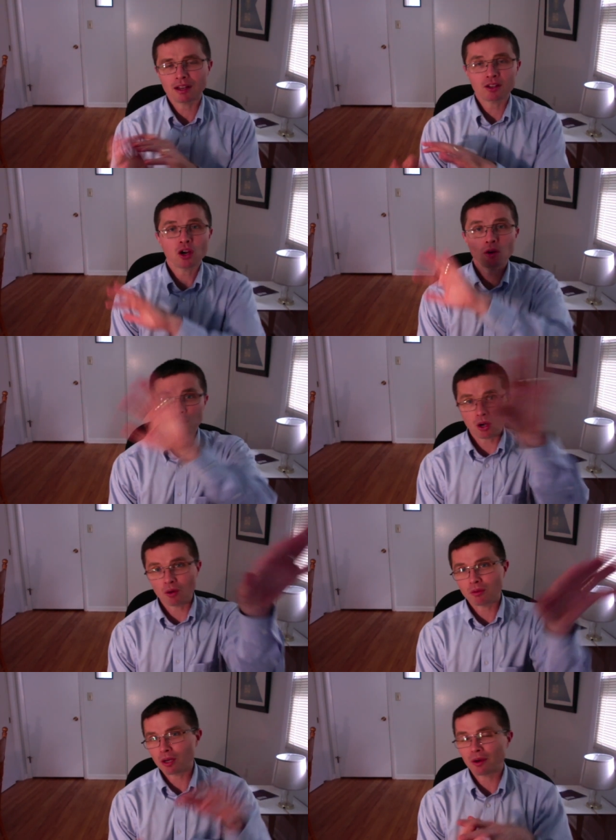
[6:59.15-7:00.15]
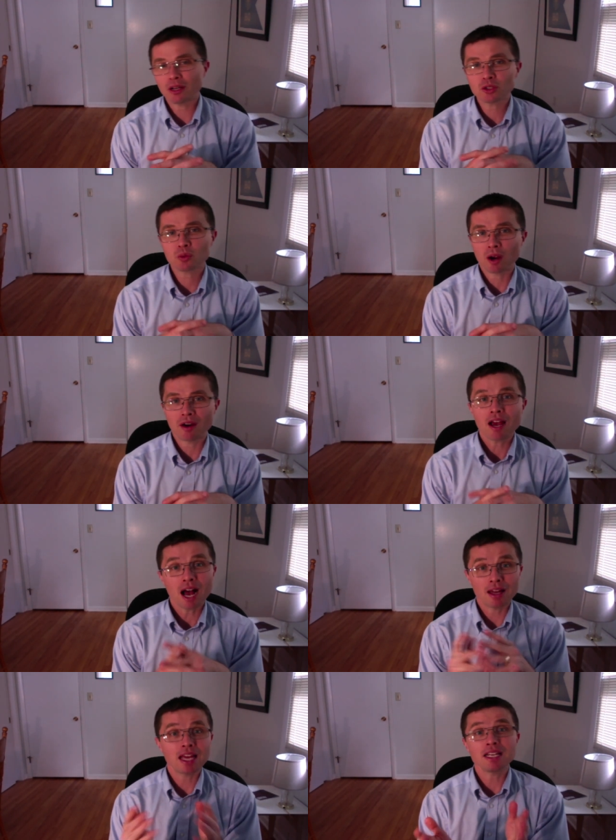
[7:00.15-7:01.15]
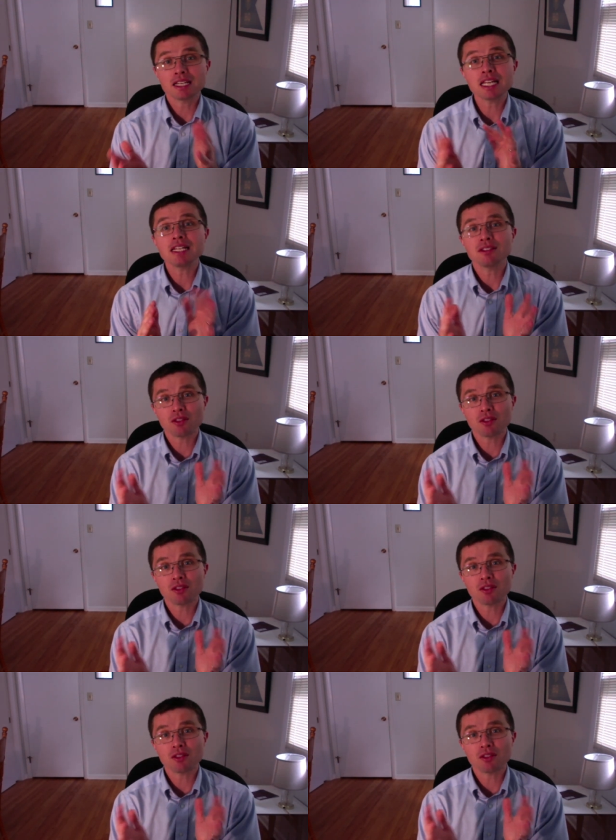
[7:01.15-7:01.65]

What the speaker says: go elsewhere. And indeed,